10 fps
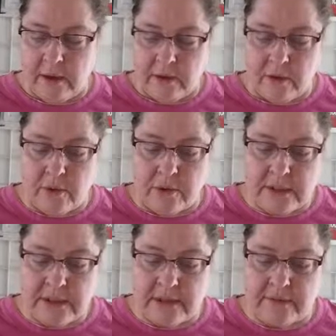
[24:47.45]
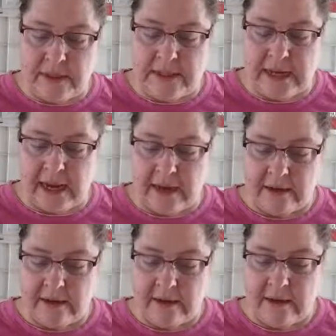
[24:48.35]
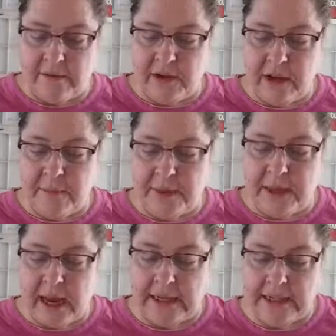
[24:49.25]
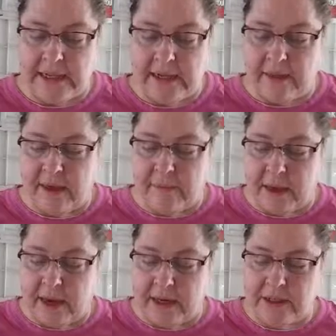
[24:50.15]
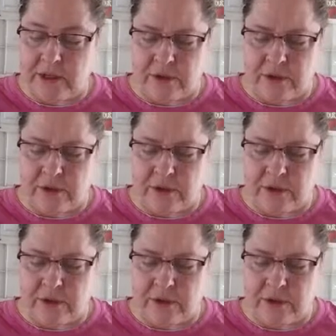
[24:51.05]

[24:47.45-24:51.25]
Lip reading: the coolness of the sand, giving up the idea that mind